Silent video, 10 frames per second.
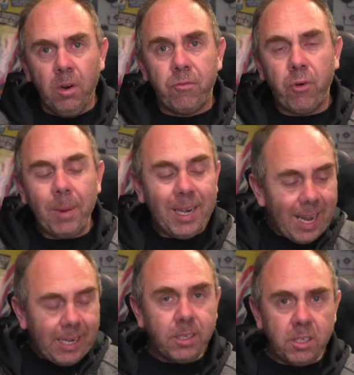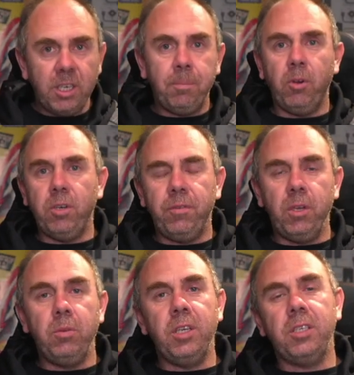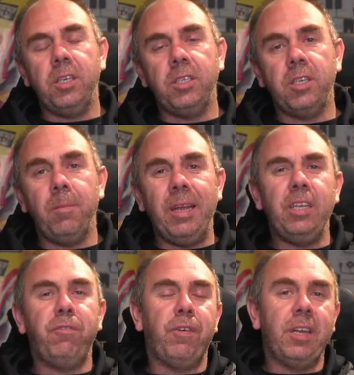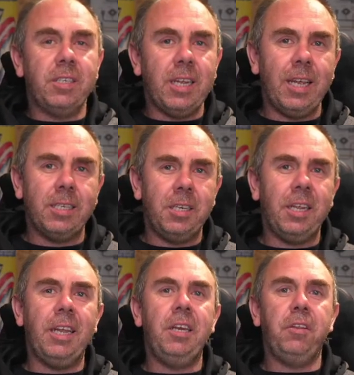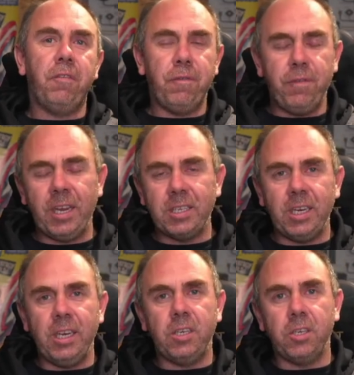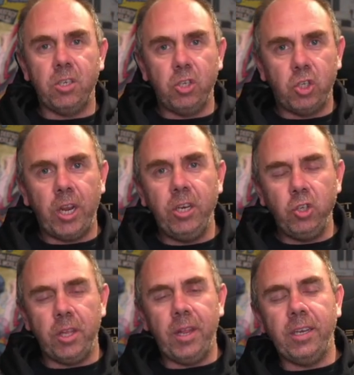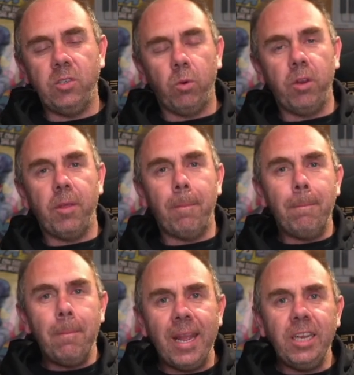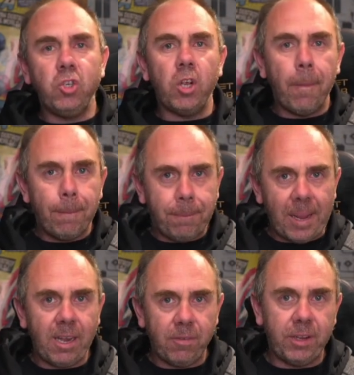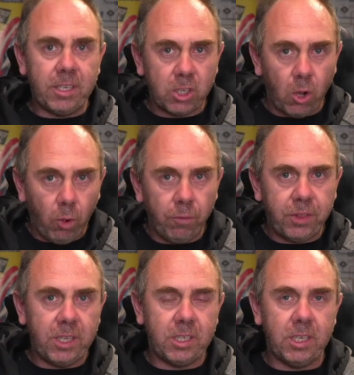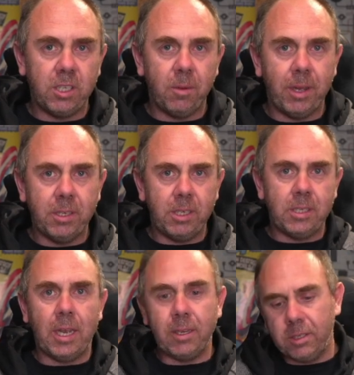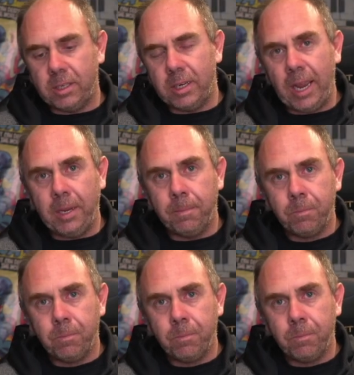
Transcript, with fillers: From a latency point of view, this system is fantastic. It is fixed, it doesn't change, and that is one of the major benefits of this system as it stands today.